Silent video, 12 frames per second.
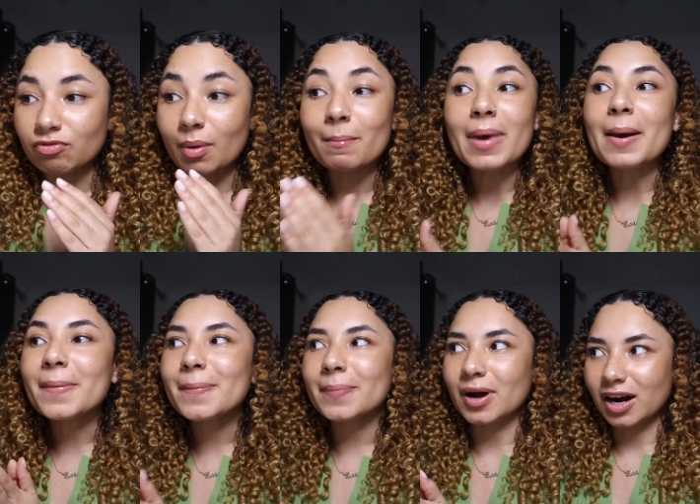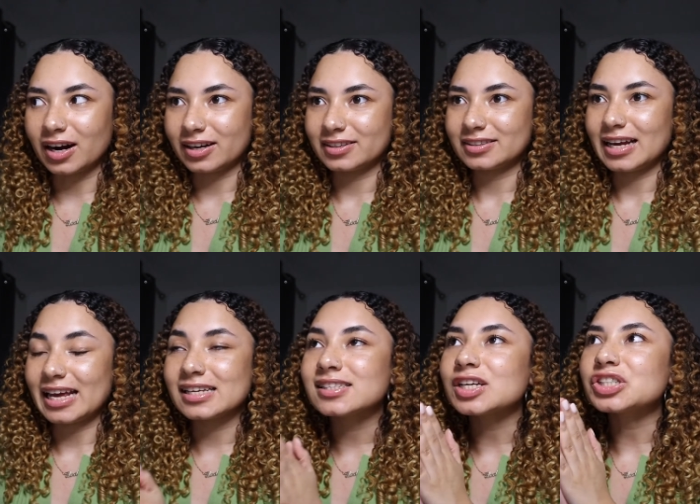remember
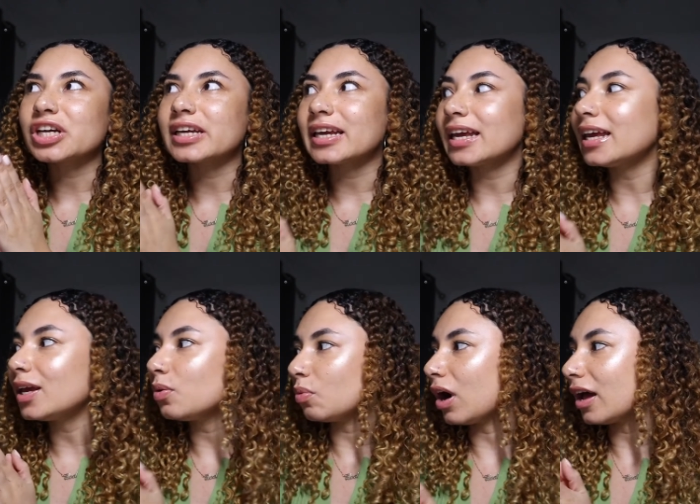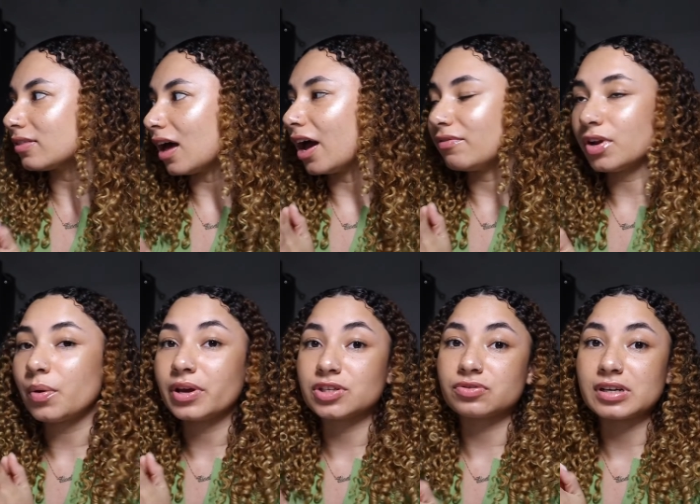is such a key word that I've
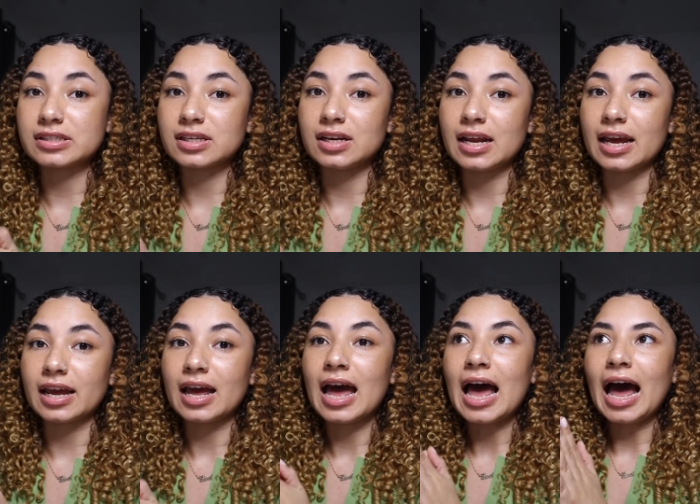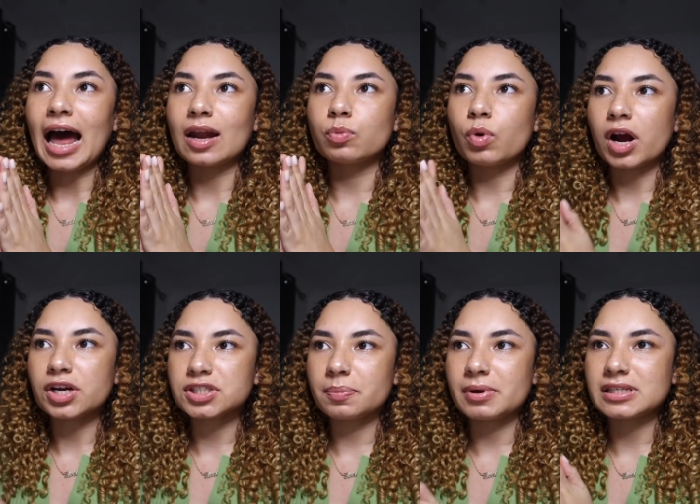noticed recently. And
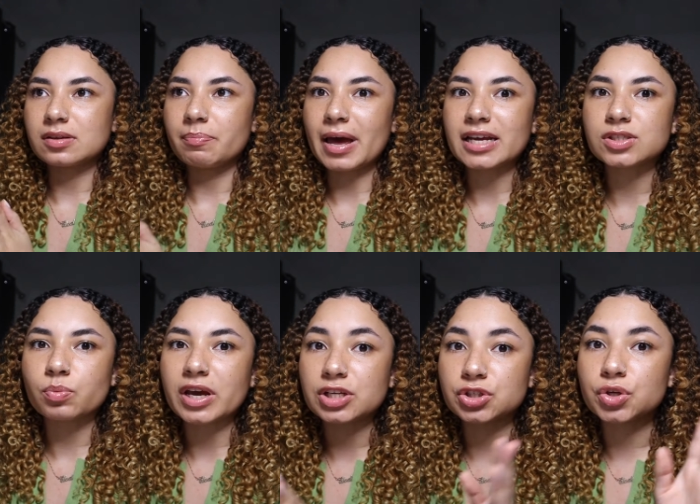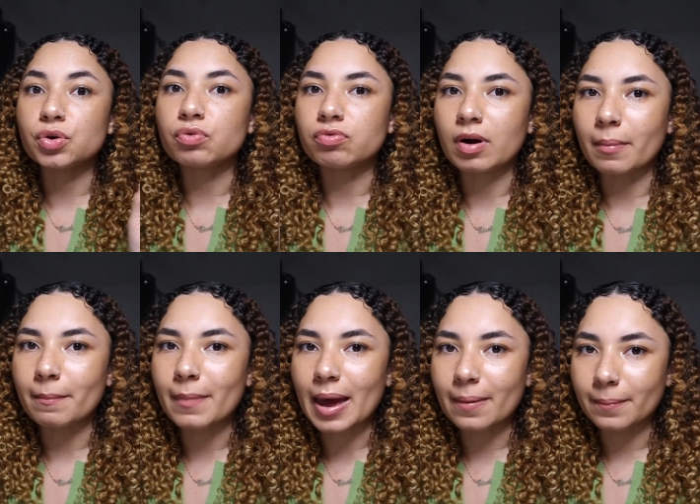worship is the best way to
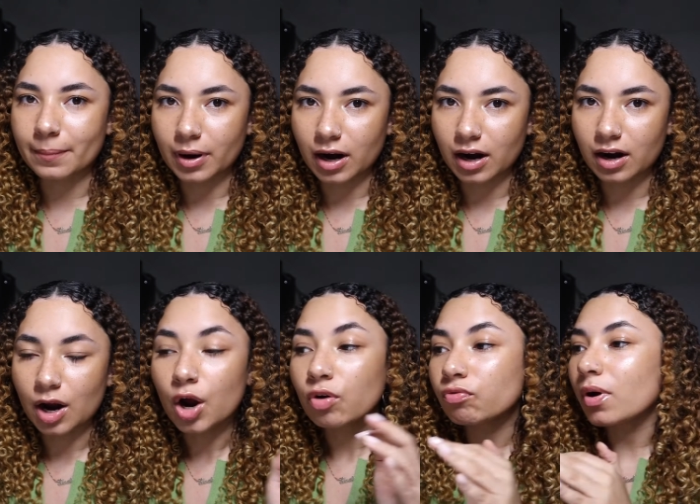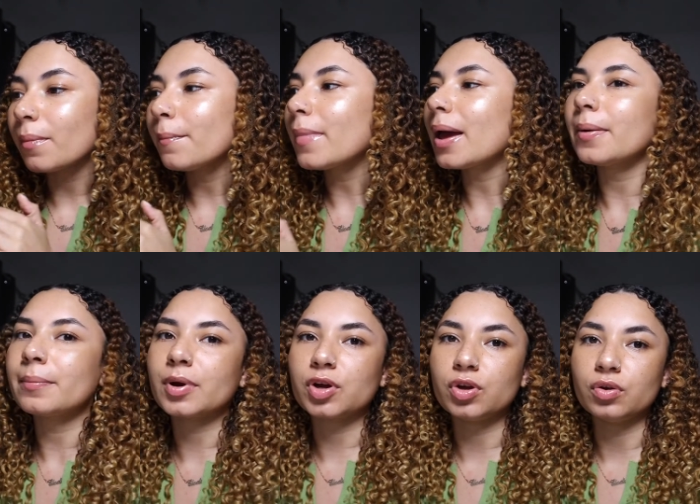remember.
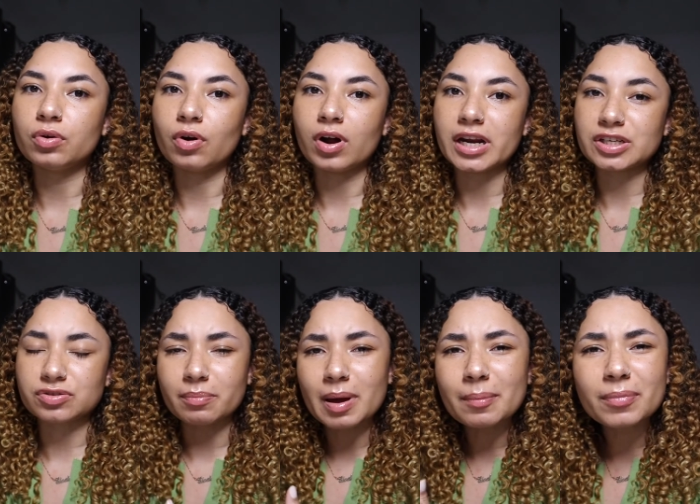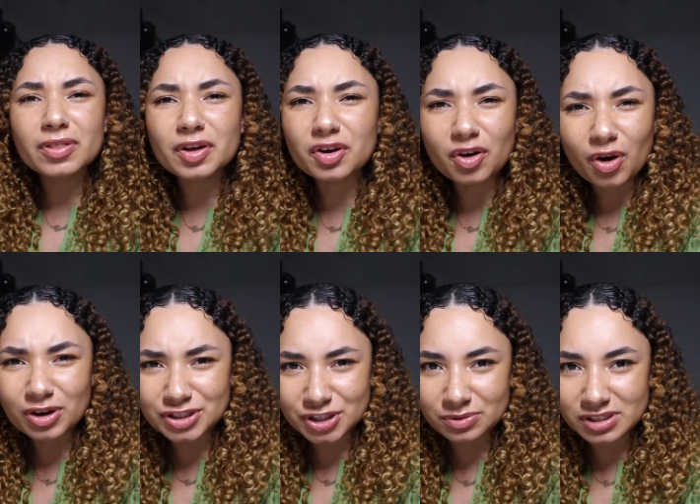Remember who God is. Remember the
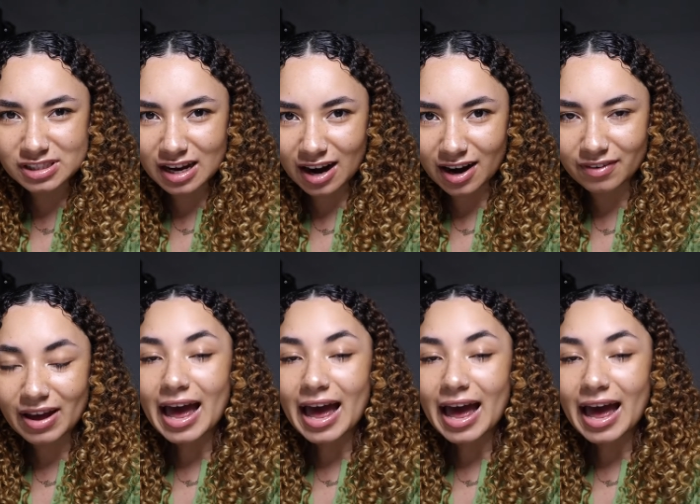God you serve,